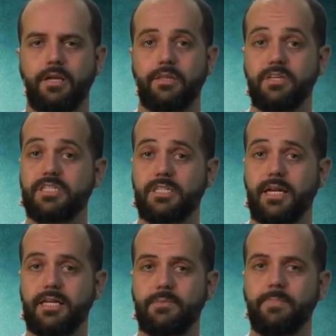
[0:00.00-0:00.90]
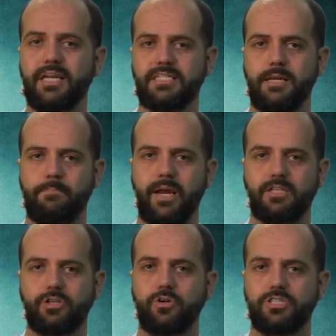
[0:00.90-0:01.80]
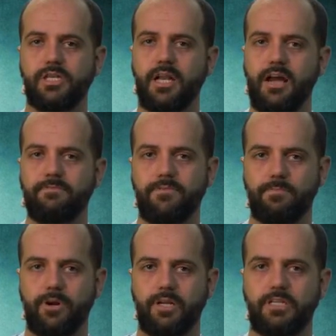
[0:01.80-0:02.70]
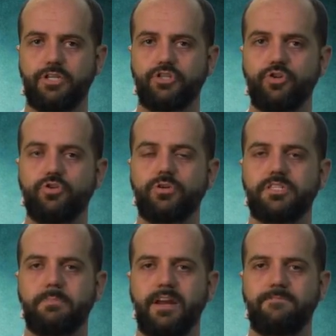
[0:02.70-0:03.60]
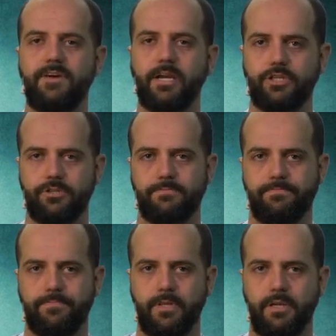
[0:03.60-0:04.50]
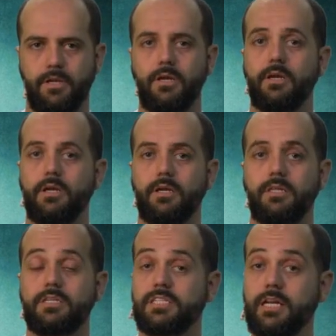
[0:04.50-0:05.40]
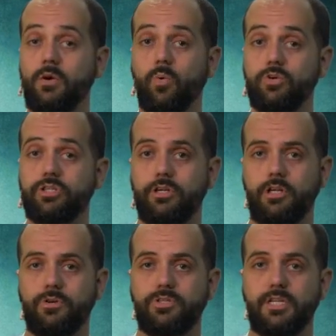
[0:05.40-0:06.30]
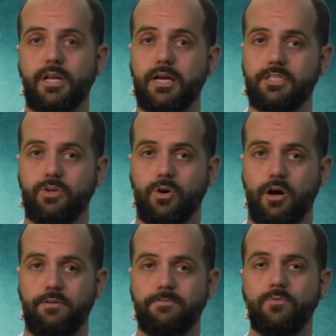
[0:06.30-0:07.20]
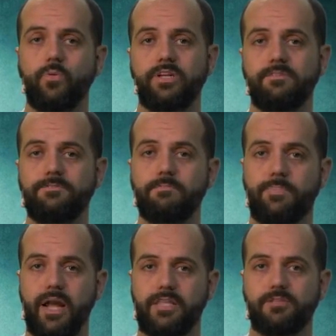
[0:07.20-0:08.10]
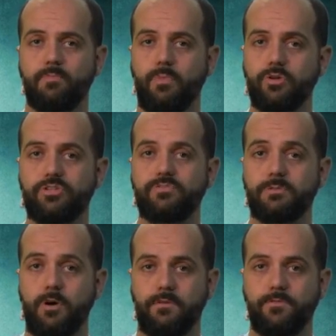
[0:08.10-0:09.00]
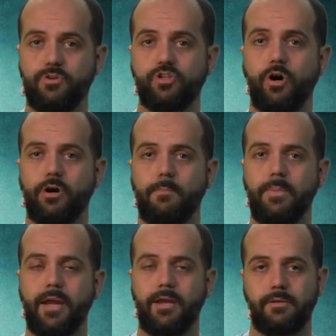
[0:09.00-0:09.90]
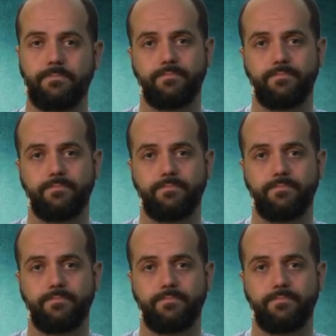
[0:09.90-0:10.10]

In this study, the biggest impact across the life of the product is due to its manufacture. The study also includes a nice graph where different brands and models of smartphones are compared.